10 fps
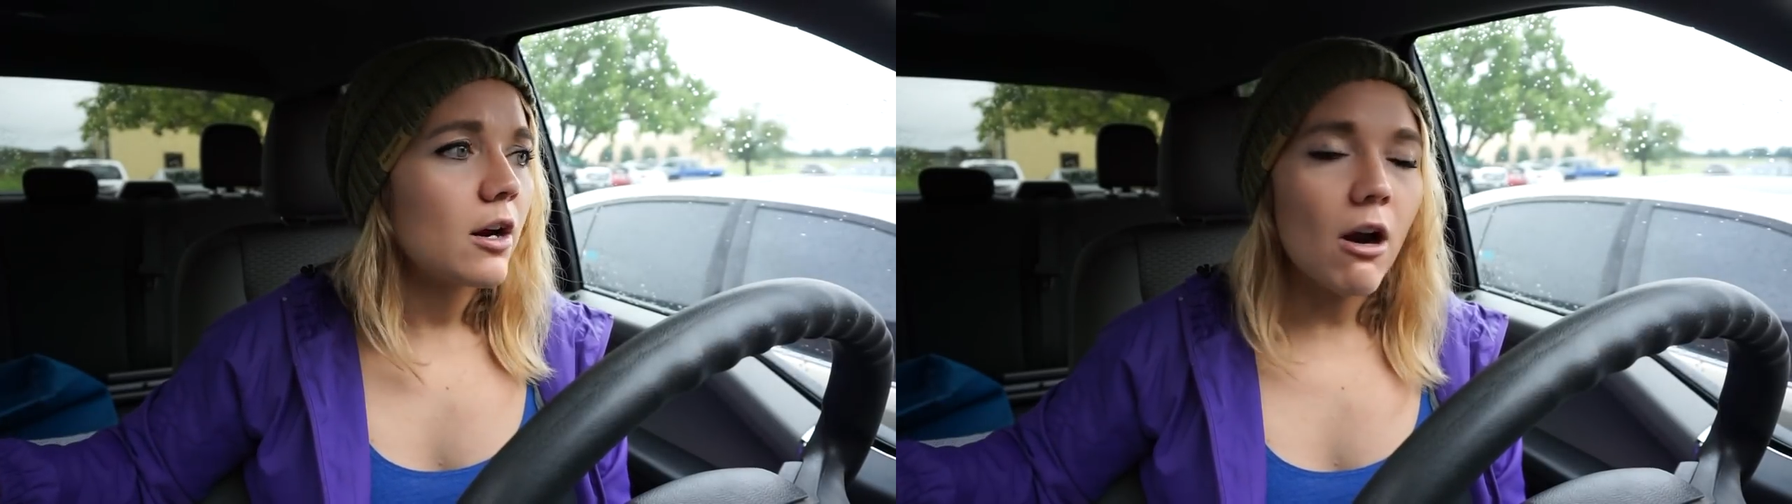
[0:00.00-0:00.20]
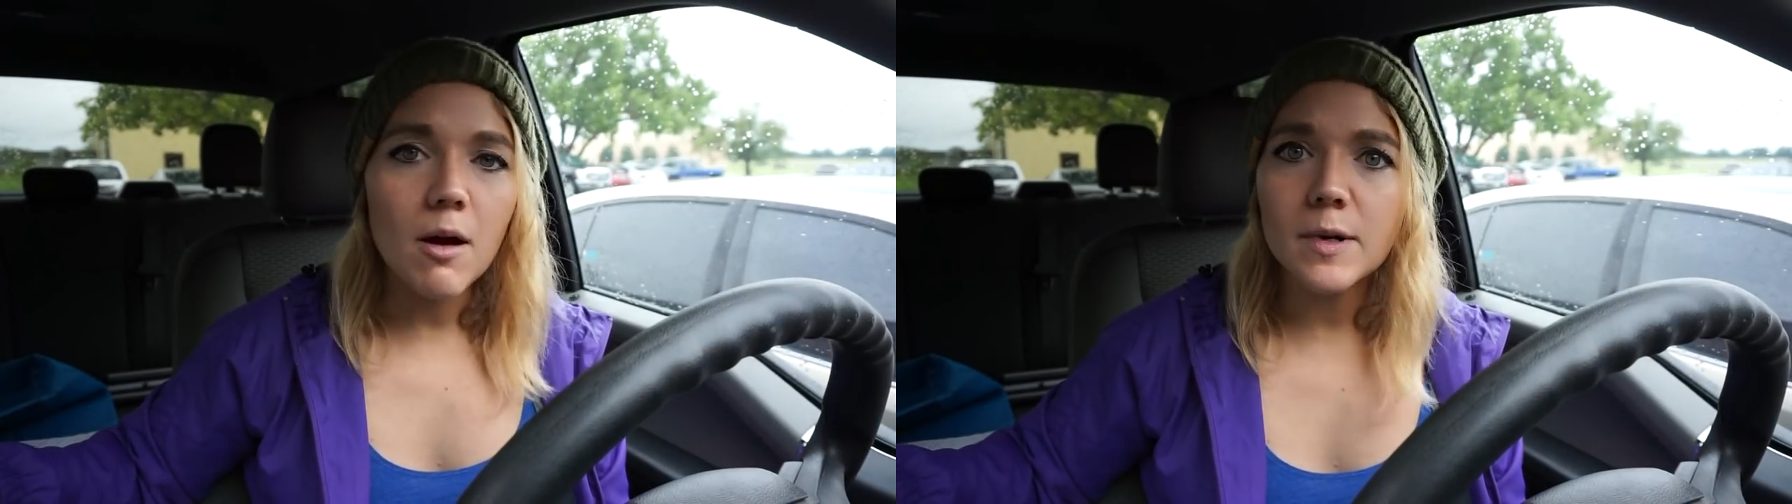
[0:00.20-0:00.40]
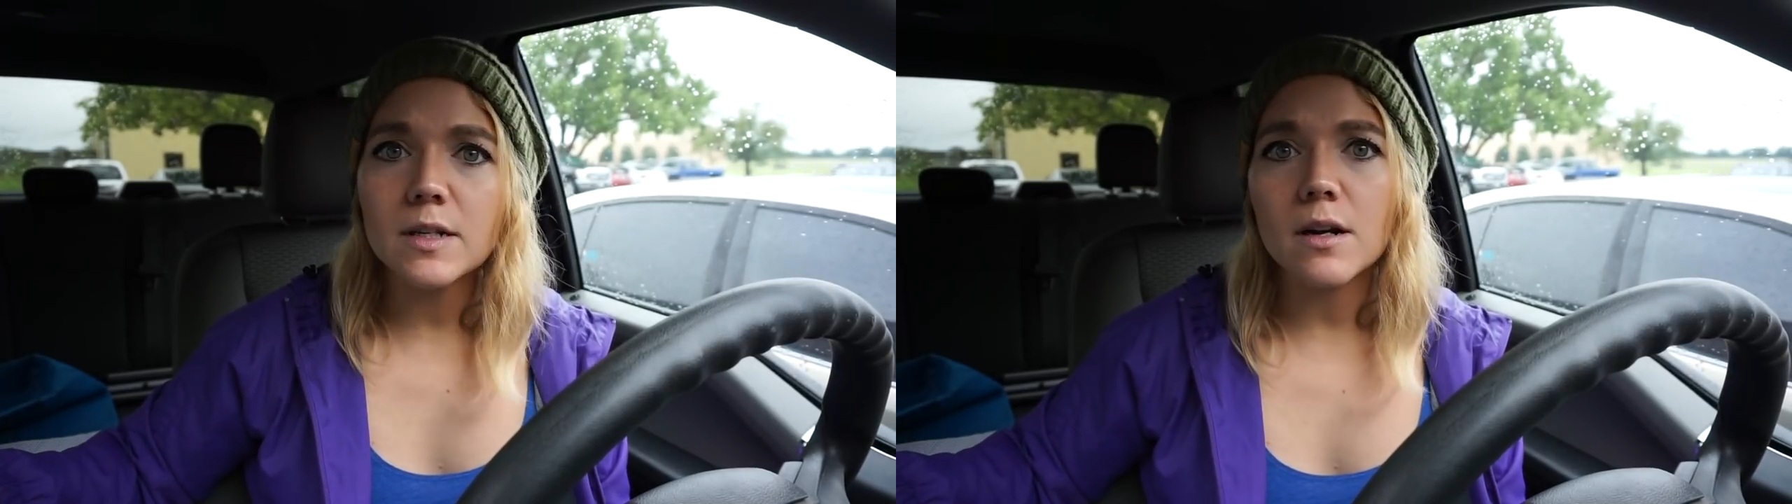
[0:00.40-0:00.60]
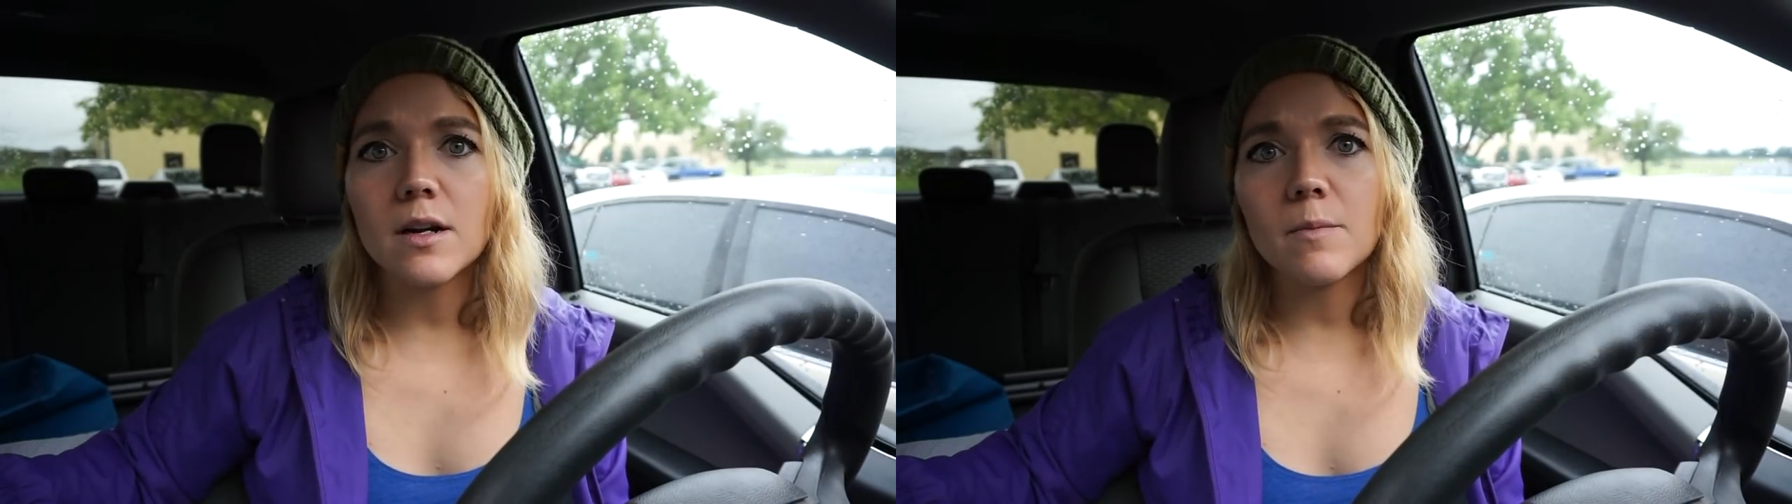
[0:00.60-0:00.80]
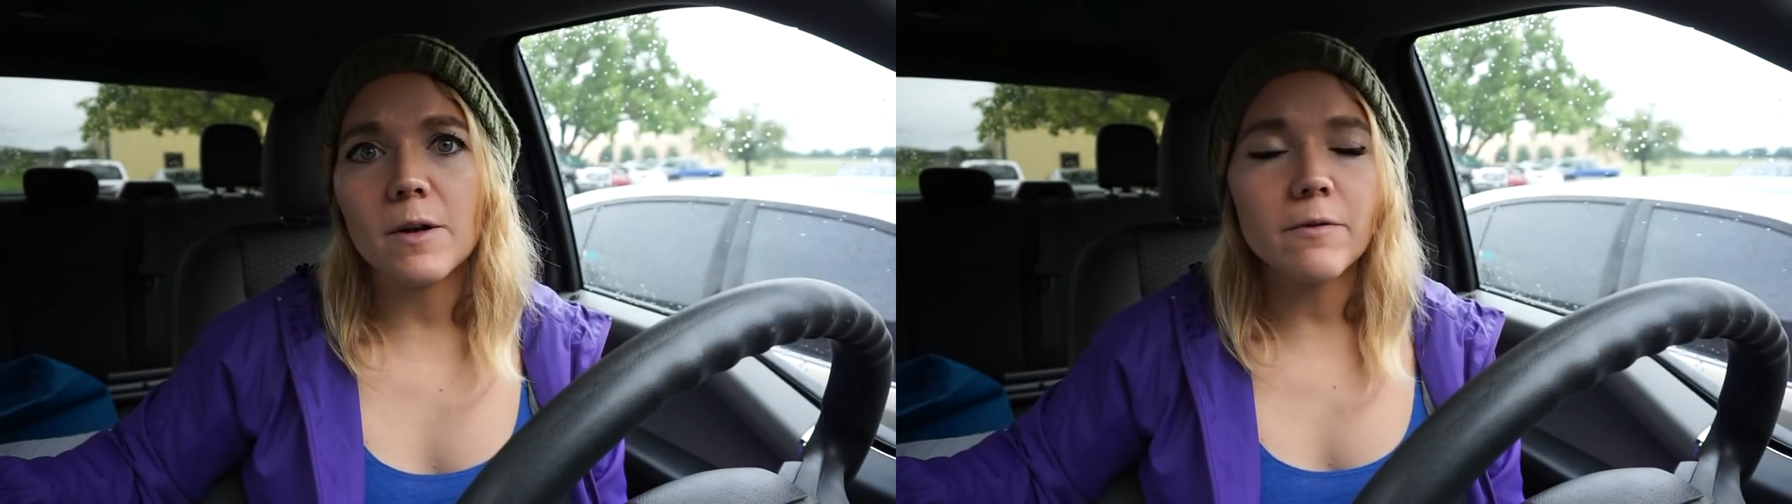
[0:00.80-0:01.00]
comments on
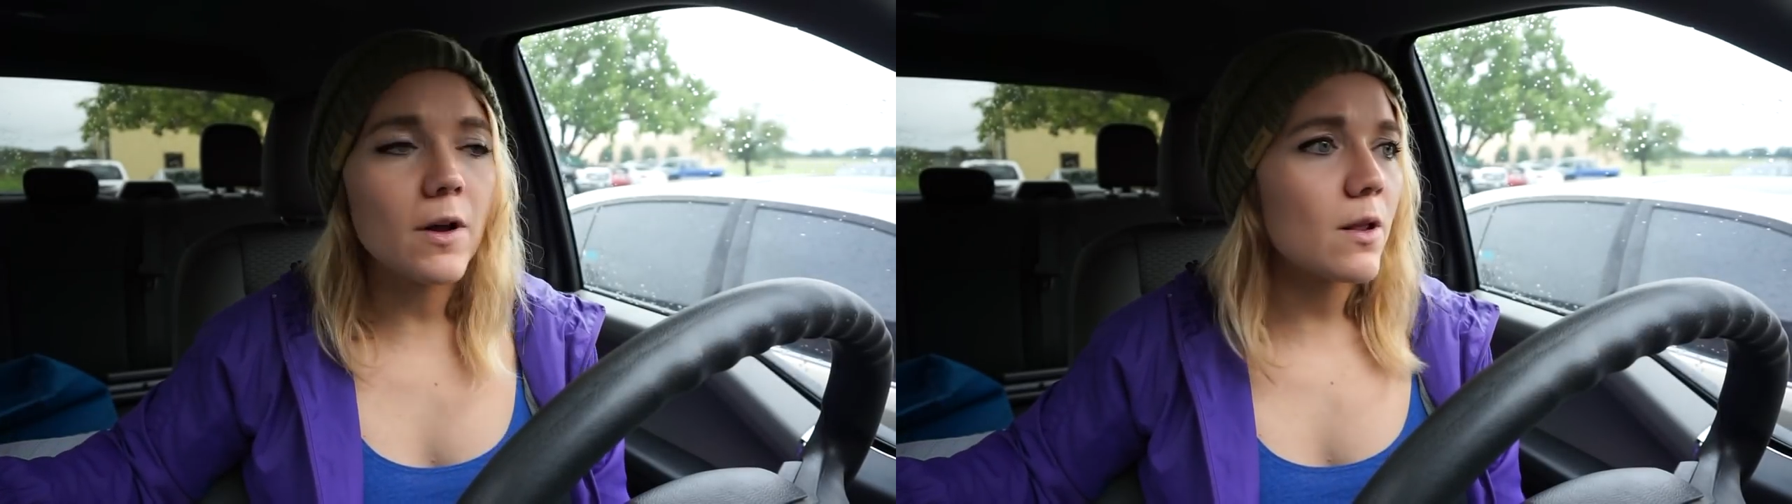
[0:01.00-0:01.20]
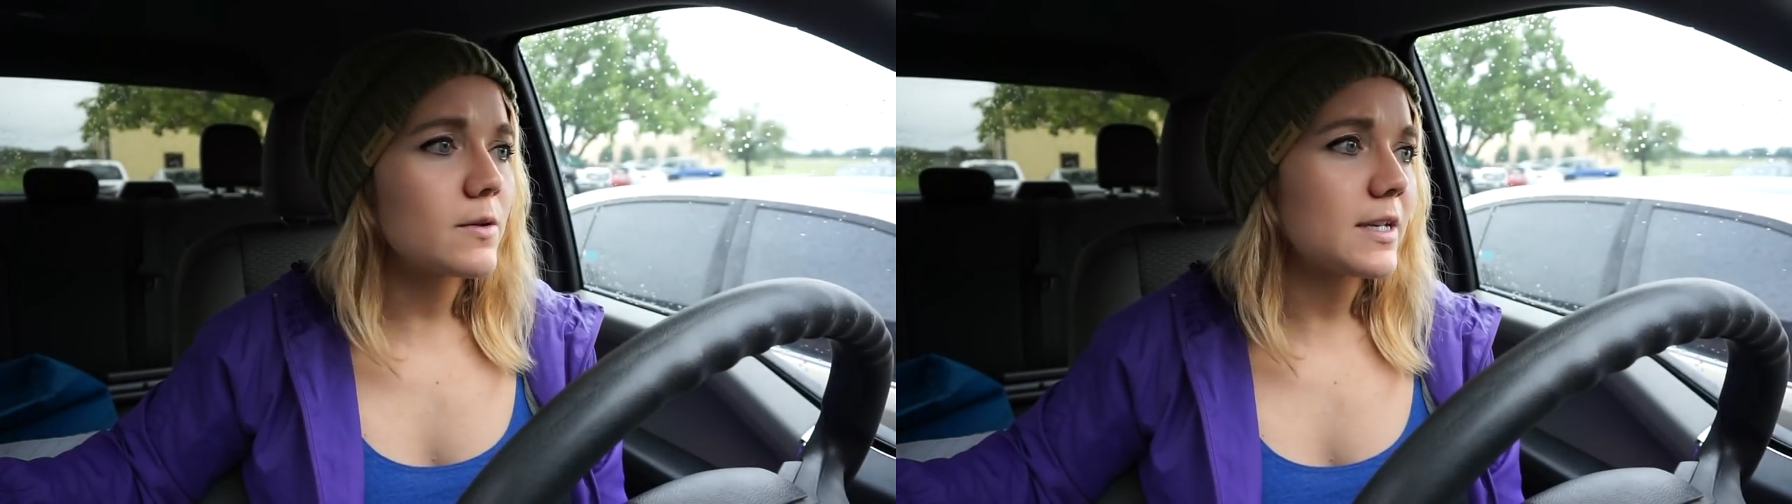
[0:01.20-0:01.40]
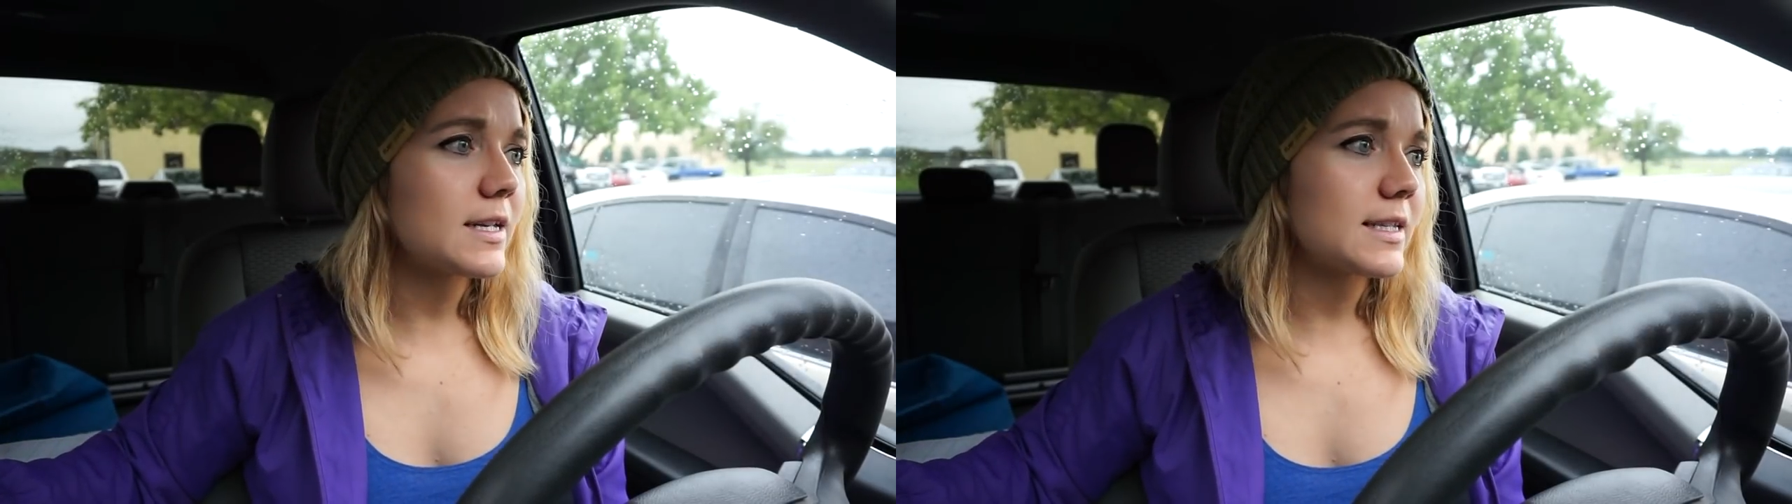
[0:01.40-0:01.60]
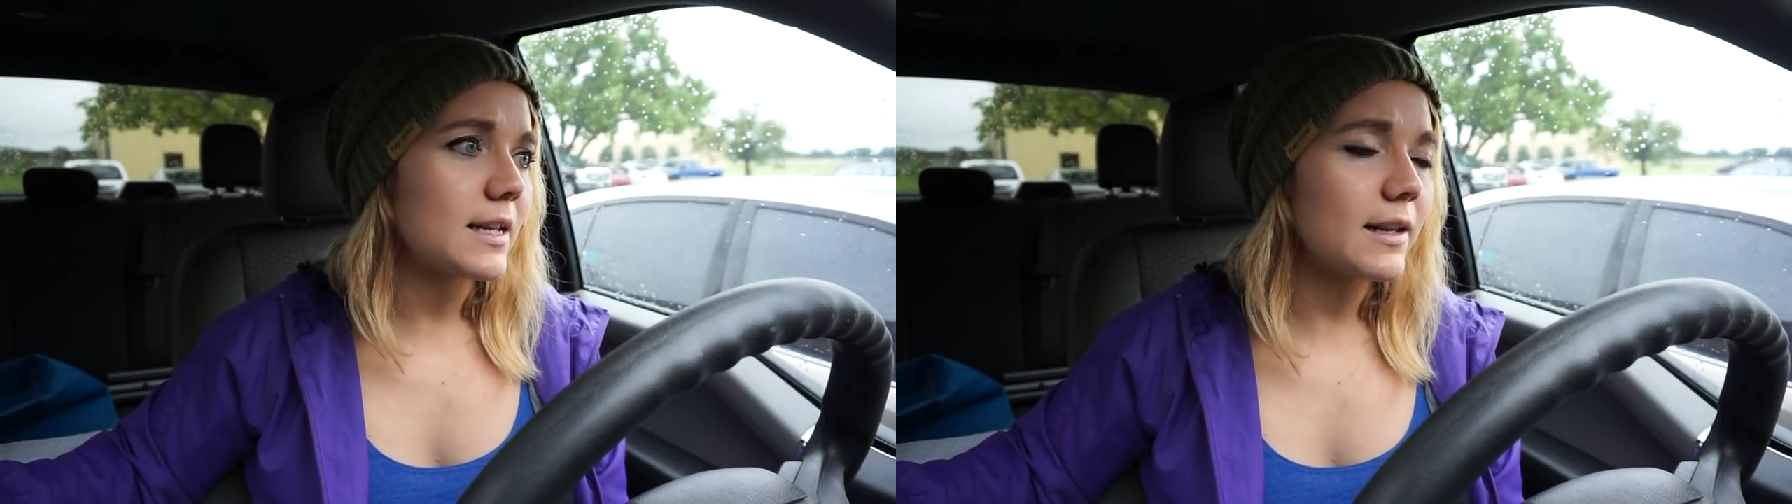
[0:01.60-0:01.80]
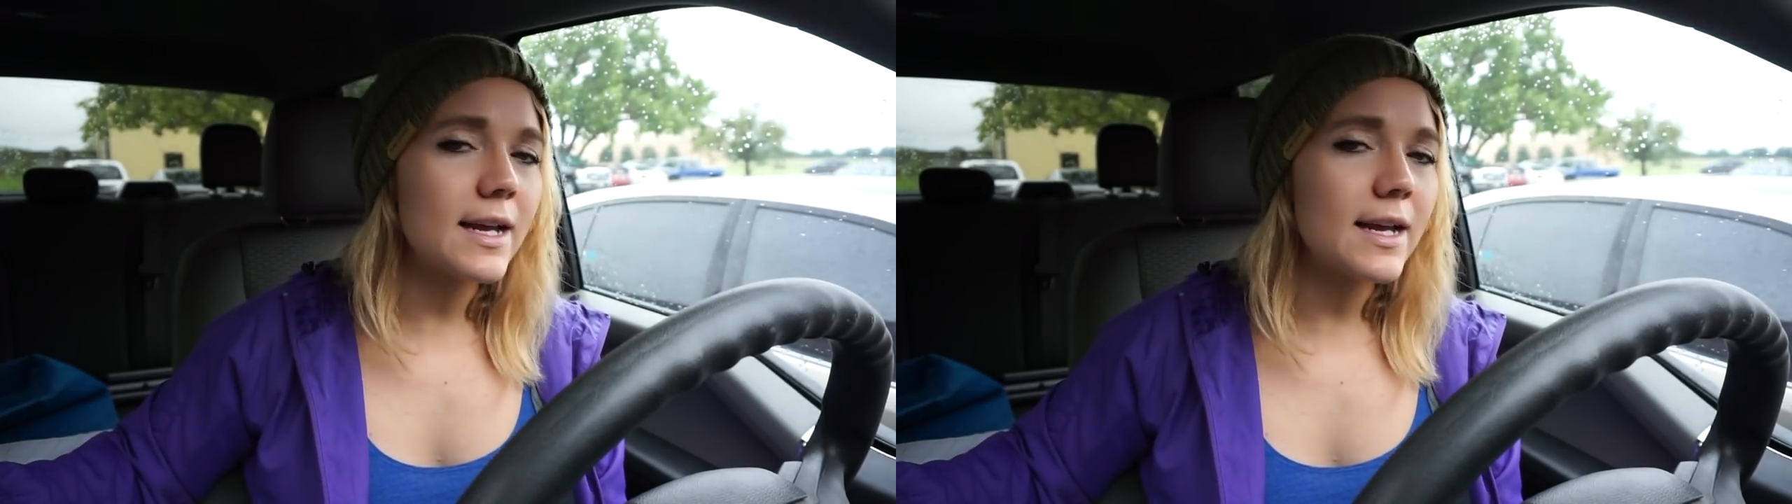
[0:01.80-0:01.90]
them, that follows us, that